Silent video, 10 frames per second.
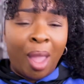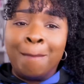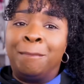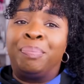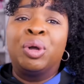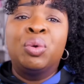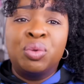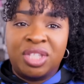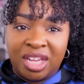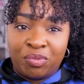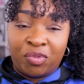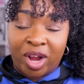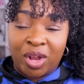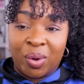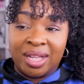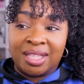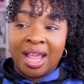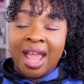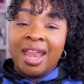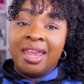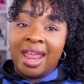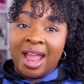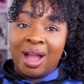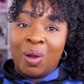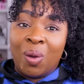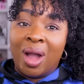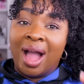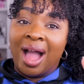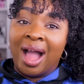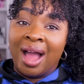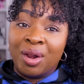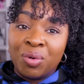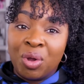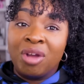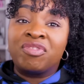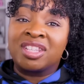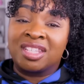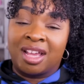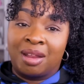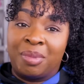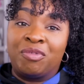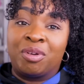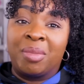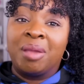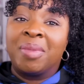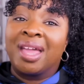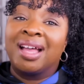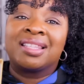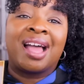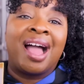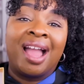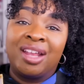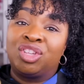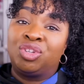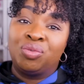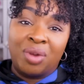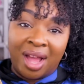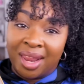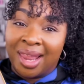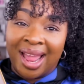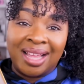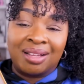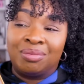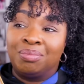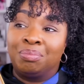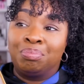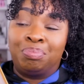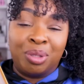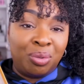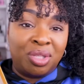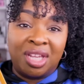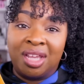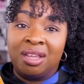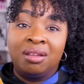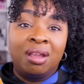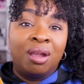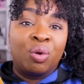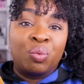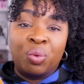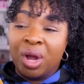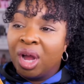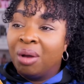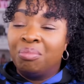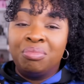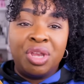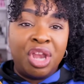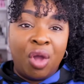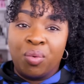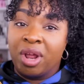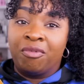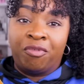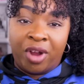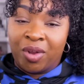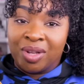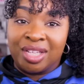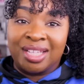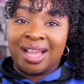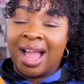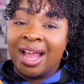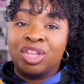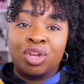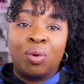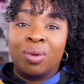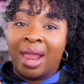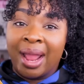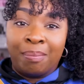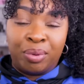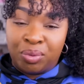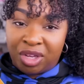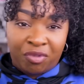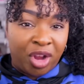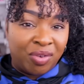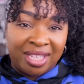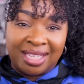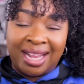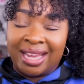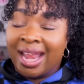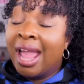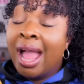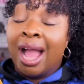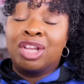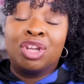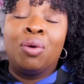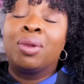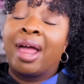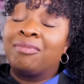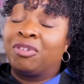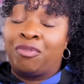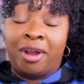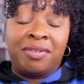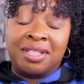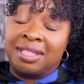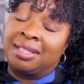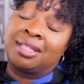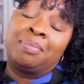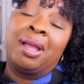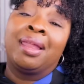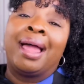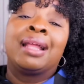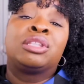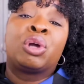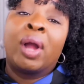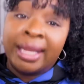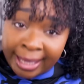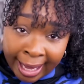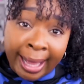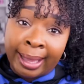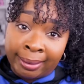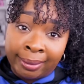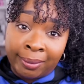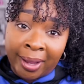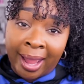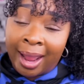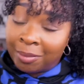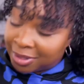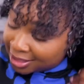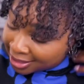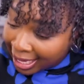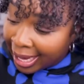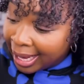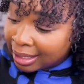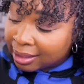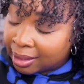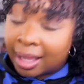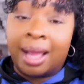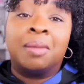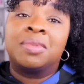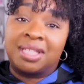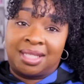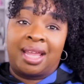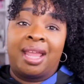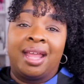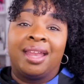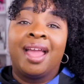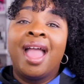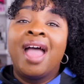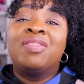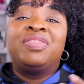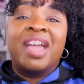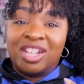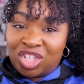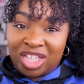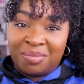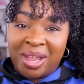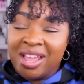boozy fragrance. Now, I don't know if this is going to be for me because I do not like boozy rum note of fragrances. I don't like boozy fragrances like that. I don't like for fragrances to smell like dark liquor. Okay. I'm just saying. That's just me.